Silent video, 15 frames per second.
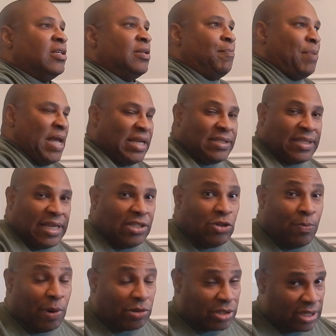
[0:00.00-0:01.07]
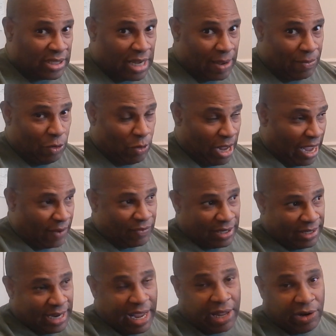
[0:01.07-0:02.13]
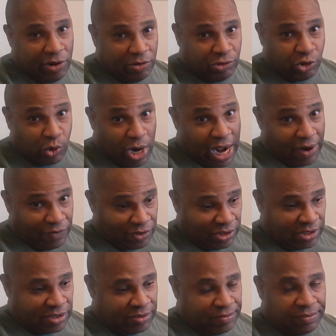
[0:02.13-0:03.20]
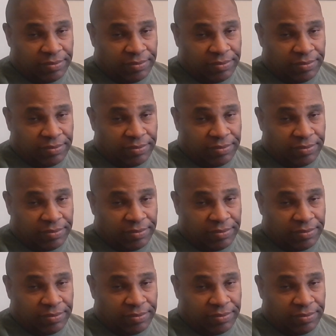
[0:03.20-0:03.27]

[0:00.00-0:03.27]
PCs, most of the time you have to download drivers